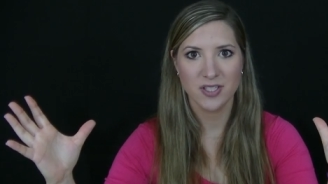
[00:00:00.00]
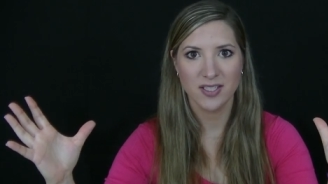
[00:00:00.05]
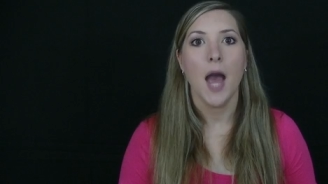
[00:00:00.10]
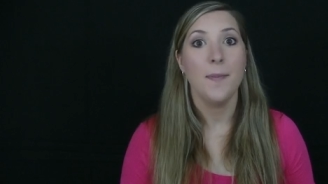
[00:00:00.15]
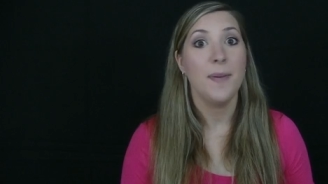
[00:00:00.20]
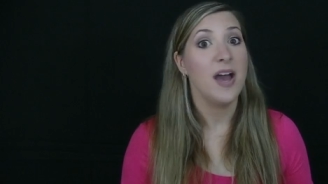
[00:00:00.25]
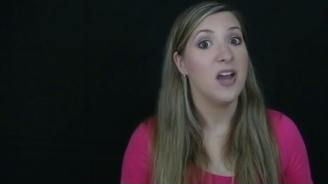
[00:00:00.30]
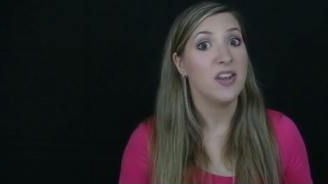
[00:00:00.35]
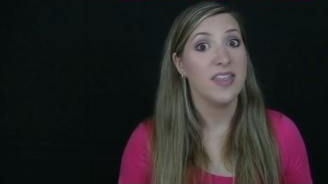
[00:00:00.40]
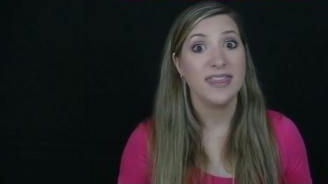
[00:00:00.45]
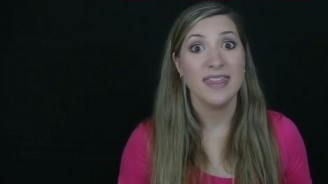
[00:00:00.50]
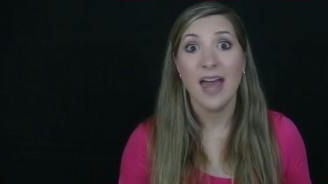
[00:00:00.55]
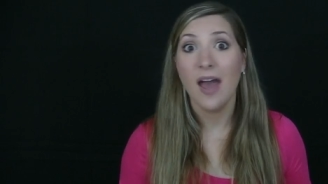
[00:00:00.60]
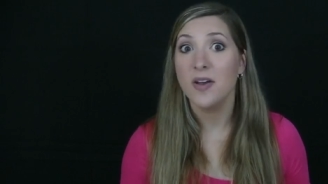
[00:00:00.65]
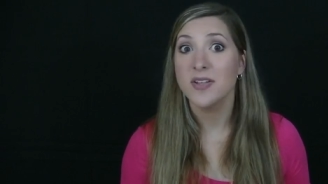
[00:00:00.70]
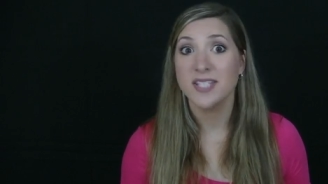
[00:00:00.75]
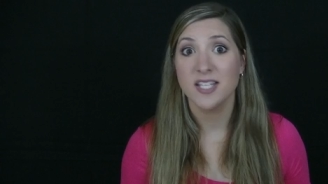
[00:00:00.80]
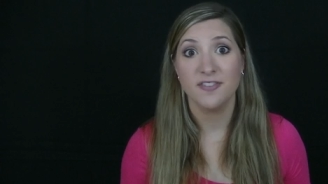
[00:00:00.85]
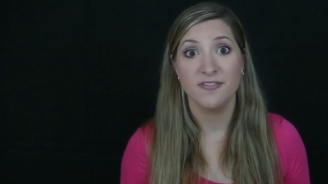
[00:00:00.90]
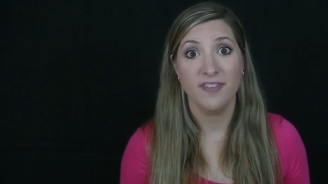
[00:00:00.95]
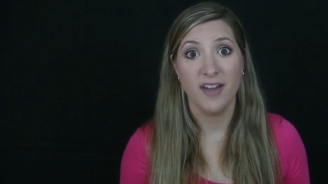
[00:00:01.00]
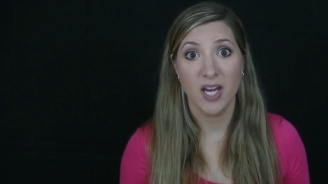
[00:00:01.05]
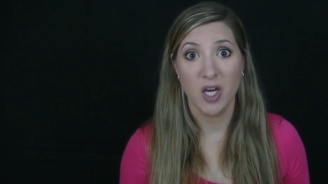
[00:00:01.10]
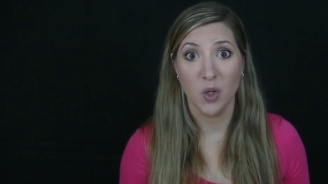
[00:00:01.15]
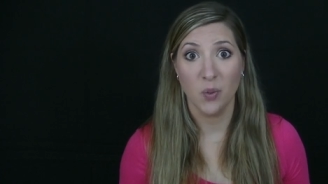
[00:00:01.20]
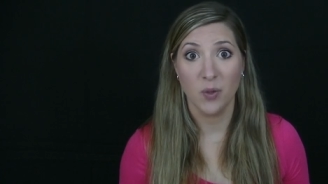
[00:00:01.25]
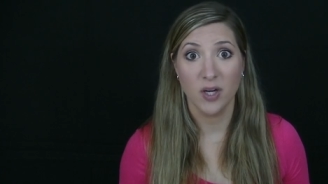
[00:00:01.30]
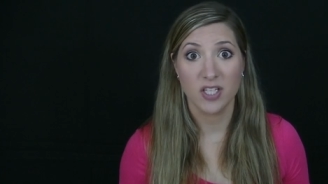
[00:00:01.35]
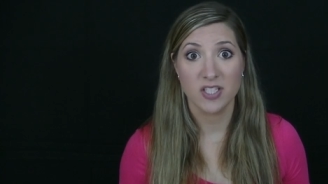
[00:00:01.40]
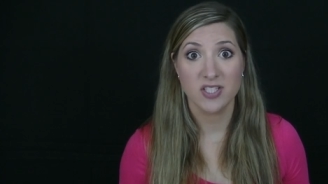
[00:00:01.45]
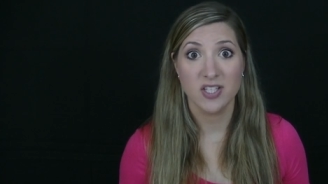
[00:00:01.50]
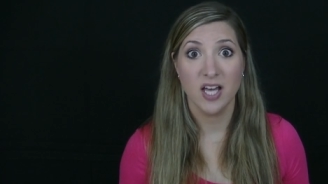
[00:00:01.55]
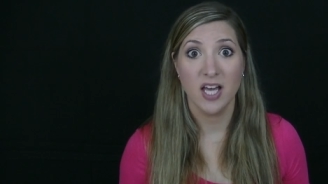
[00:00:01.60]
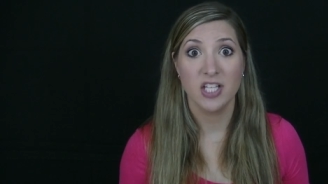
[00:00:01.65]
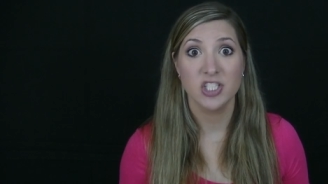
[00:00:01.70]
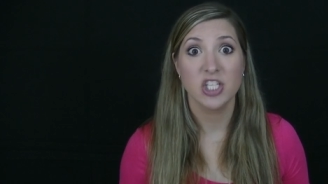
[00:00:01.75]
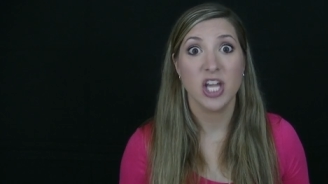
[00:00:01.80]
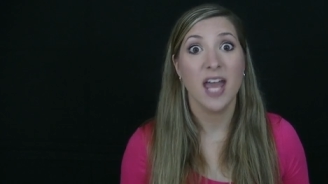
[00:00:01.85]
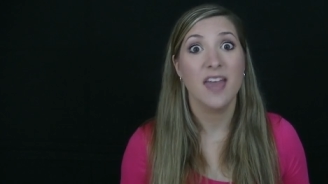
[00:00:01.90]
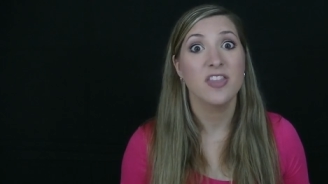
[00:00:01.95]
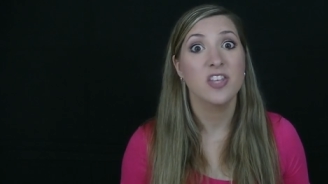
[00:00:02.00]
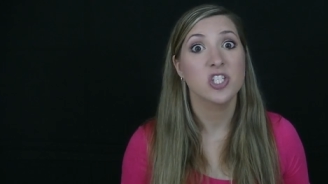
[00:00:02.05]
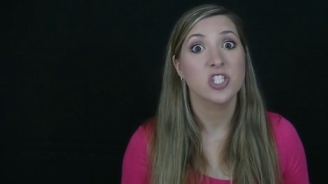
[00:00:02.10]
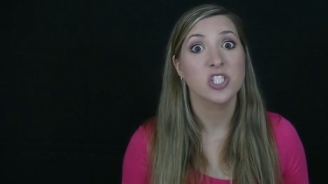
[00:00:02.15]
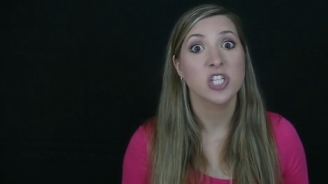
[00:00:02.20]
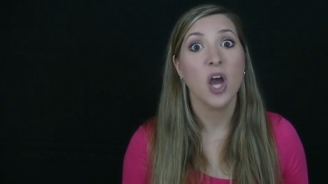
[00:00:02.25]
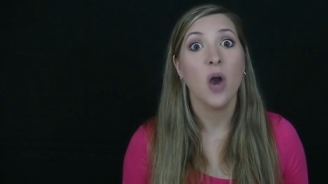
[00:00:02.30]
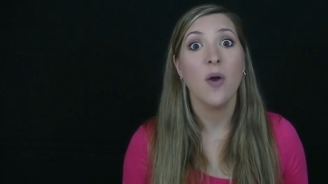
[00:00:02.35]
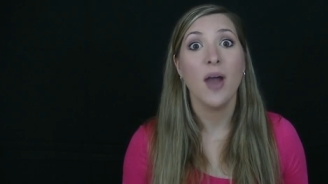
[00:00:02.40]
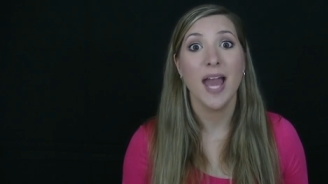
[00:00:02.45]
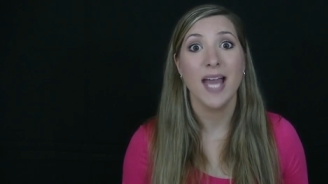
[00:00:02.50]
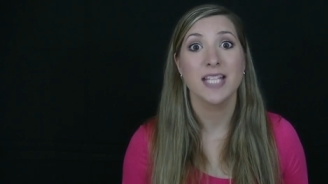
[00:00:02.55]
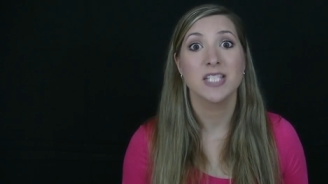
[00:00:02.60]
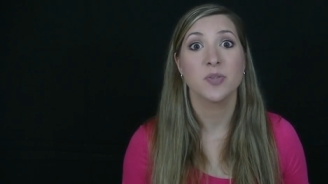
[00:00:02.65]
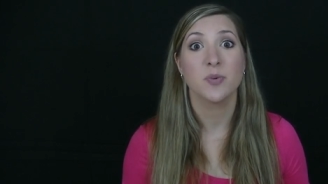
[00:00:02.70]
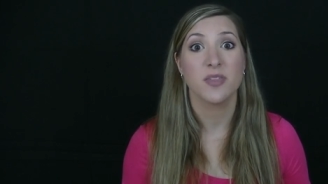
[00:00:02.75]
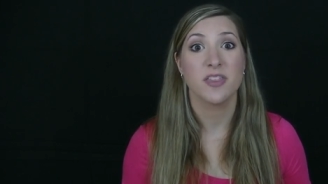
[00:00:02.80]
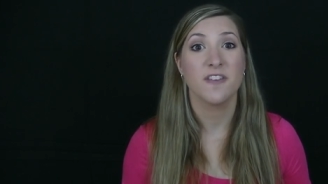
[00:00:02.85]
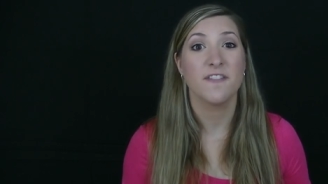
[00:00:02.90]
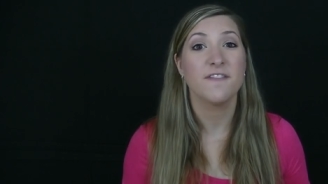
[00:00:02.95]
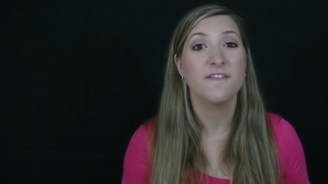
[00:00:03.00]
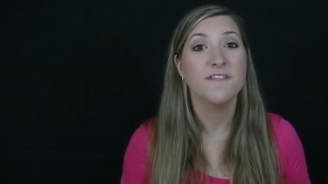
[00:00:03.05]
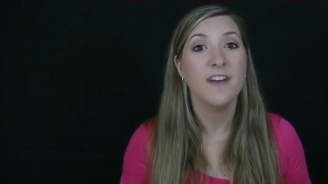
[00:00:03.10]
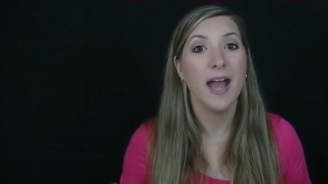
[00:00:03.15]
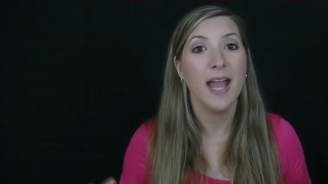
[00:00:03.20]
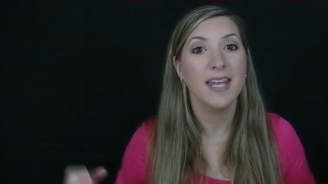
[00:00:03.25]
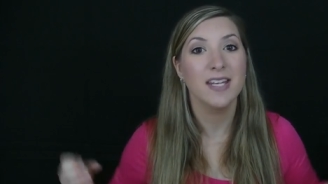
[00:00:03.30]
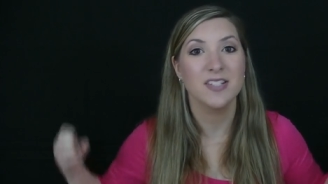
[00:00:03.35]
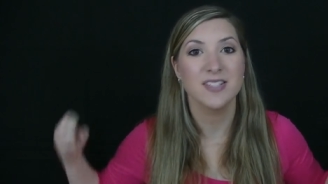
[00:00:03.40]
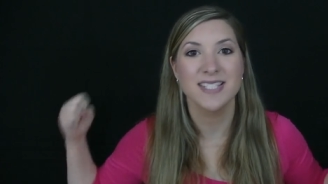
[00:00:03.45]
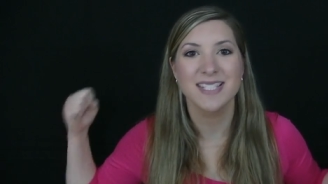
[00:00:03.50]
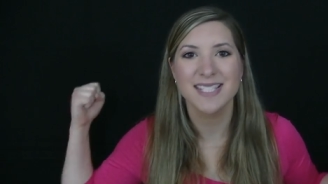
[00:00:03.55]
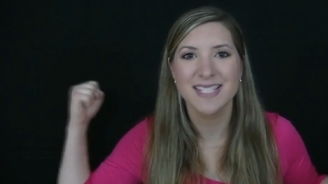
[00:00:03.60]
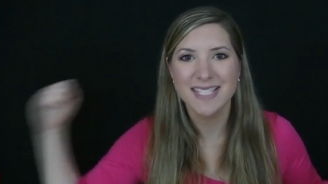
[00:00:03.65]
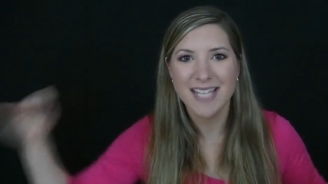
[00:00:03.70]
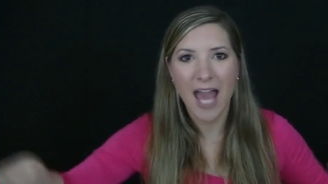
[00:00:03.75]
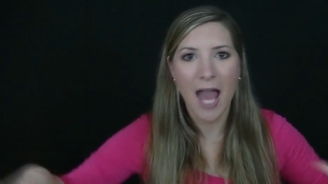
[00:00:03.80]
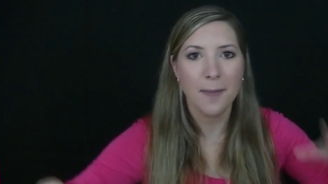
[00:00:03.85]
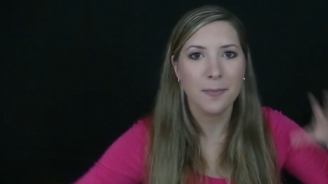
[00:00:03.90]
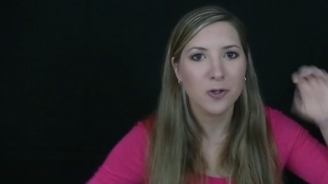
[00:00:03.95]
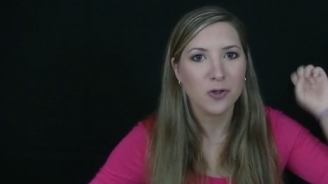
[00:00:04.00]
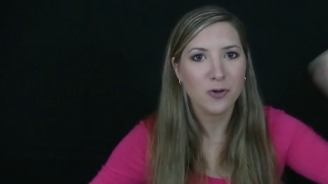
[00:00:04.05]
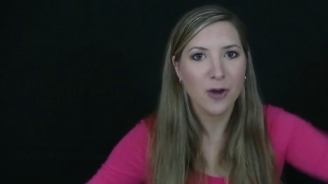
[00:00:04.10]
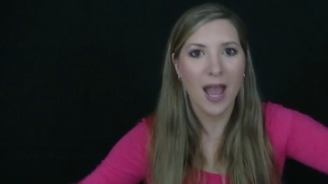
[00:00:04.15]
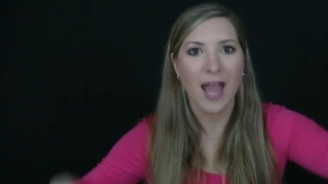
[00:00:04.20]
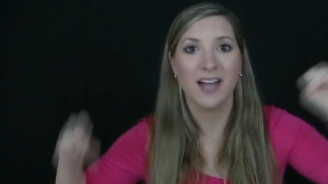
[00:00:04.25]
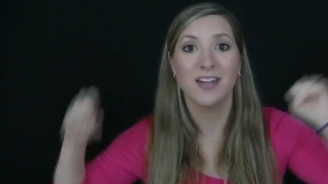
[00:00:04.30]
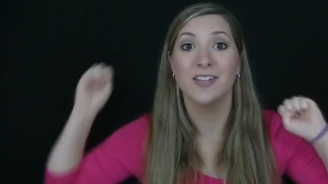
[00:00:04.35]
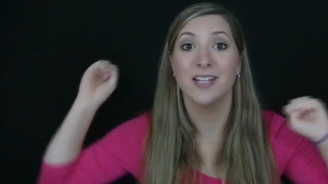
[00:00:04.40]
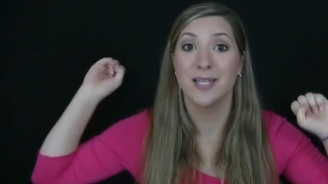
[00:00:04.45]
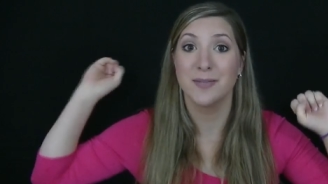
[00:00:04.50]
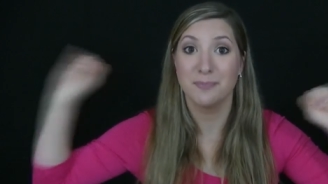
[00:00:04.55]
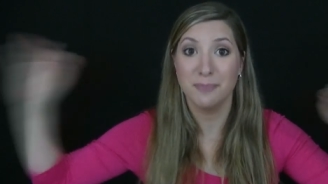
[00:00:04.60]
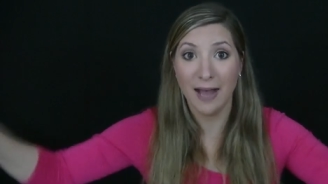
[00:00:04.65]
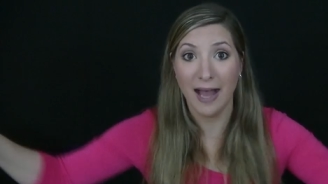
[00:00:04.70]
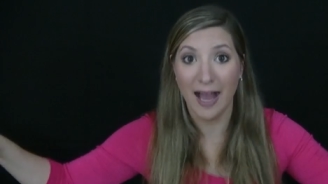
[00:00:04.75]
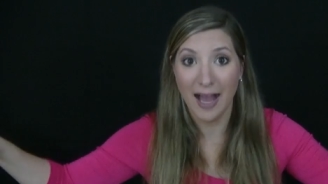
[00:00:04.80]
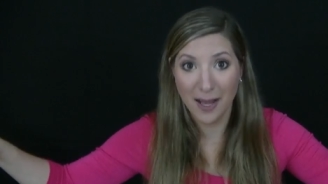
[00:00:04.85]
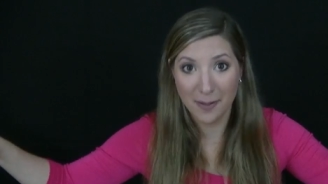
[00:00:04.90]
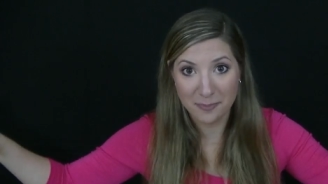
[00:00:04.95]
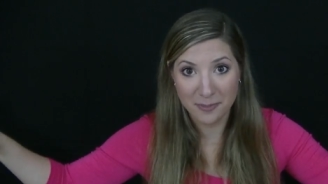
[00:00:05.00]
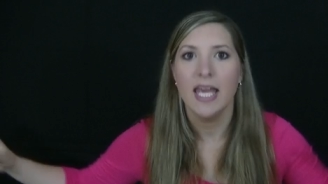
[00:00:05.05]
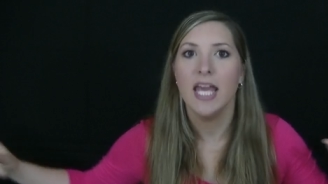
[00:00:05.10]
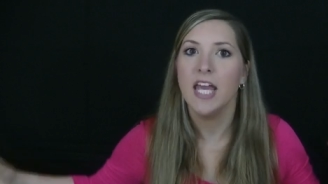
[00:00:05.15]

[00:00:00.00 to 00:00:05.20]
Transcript: About 1,000 fireworks launch, and the show ends with a final snap, crackle, and pop.